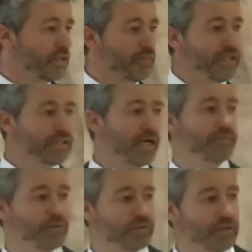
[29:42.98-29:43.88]
So many
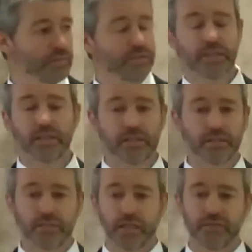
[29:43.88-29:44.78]
times when someone sees
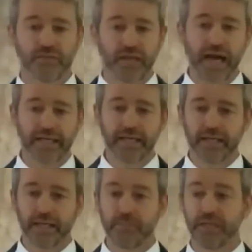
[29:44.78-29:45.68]
themselves
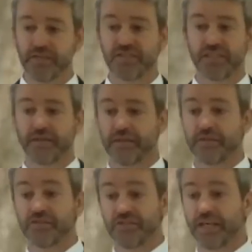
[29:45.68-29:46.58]
lacking in
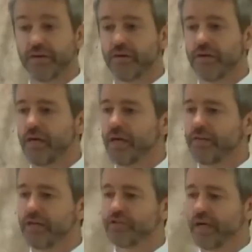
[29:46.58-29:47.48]
ministerial zeal,
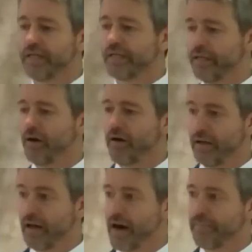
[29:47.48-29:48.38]
they'll try to get
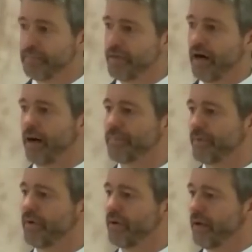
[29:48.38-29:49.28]
all hopped
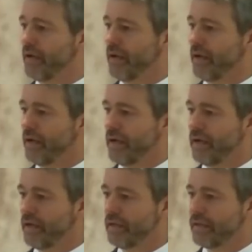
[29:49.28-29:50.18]
up
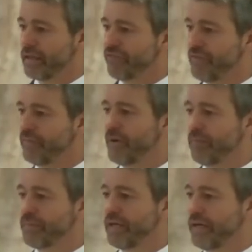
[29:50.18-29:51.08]
like a
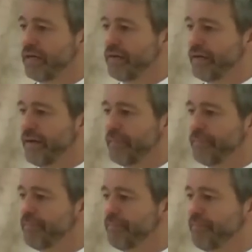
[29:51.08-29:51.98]
football player in a
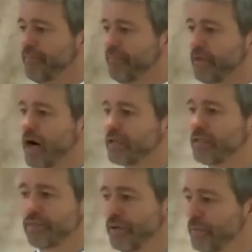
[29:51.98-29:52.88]

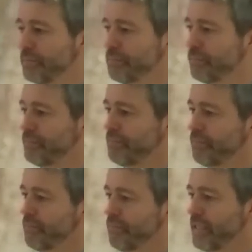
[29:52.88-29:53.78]
locker room,
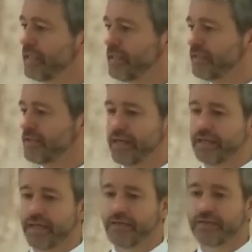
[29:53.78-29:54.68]
beating his head
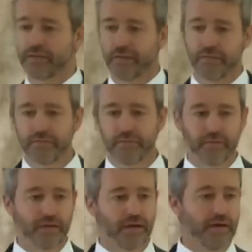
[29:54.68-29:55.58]
against a,
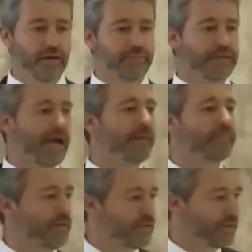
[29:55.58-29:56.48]
a
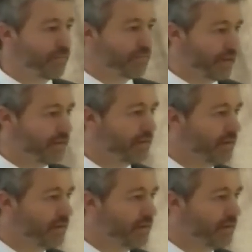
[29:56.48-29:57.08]
cabinet or something,